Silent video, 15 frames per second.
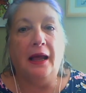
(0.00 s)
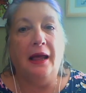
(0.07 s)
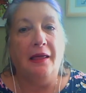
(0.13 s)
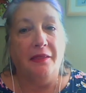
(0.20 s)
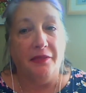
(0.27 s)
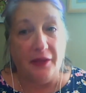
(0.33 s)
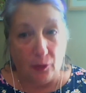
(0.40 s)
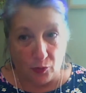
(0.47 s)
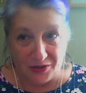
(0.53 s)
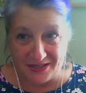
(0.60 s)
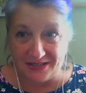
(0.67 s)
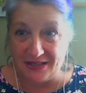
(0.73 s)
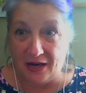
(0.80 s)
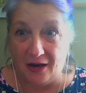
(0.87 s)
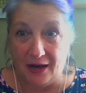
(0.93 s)
There was a
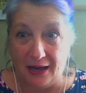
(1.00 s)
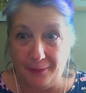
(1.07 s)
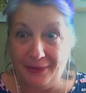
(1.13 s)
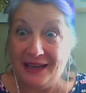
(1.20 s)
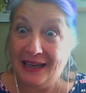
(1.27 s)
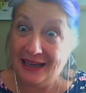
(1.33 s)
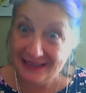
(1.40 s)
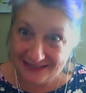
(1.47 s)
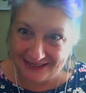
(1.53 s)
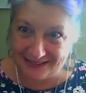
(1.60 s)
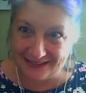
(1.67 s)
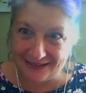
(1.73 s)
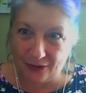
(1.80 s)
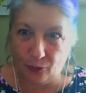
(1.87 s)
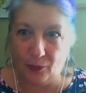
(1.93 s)
time,
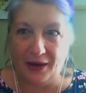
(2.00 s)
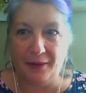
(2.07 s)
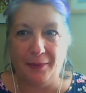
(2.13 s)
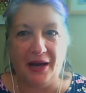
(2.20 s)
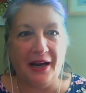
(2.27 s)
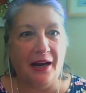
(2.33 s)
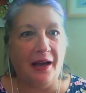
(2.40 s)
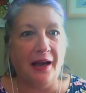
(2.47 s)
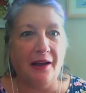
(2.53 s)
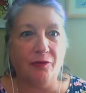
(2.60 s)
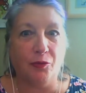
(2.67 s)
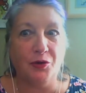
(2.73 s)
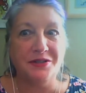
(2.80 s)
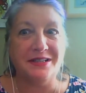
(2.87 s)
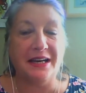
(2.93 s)
yes, when my life
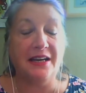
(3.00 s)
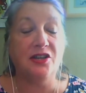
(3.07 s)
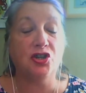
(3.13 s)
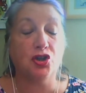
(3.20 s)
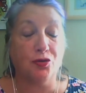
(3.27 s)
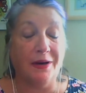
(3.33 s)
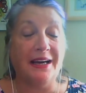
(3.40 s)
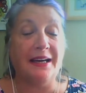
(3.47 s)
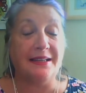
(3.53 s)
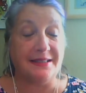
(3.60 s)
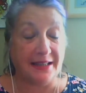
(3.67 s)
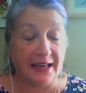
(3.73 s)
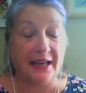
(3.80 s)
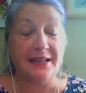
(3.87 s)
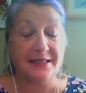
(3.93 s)
was in shreds.
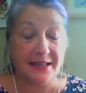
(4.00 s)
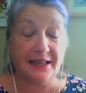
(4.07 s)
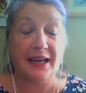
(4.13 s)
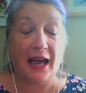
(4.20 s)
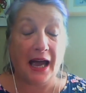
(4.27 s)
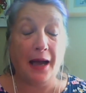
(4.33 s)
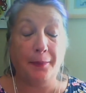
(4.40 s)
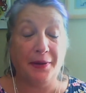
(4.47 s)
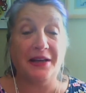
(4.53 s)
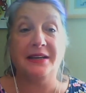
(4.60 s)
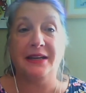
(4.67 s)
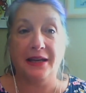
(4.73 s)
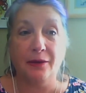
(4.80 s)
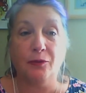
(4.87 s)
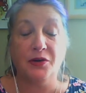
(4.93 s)
Yes, it happened.
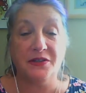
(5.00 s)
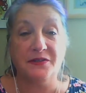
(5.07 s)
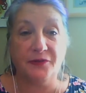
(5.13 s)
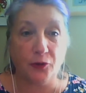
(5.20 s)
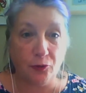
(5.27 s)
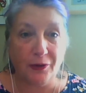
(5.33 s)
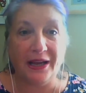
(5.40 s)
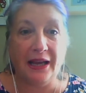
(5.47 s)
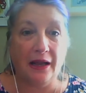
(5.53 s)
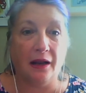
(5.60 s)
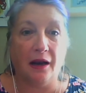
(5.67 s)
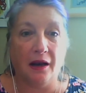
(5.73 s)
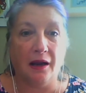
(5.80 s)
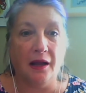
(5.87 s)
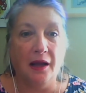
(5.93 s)
It was for
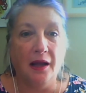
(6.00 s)
real.